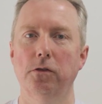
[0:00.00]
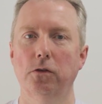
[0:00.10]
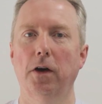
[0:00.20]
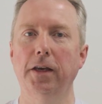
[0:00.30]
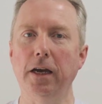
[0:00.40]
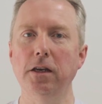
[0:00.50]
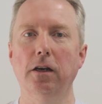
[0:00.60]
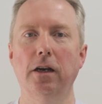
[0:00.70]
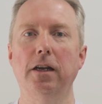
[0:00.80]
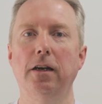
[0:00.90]
So again, you're
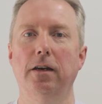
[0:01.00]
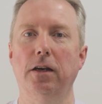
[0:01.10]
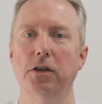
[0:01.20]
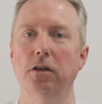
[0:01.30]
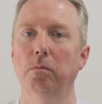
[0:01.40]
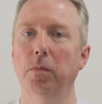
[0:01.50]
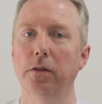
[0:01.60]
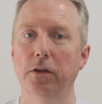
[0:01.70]
going to need an asset number.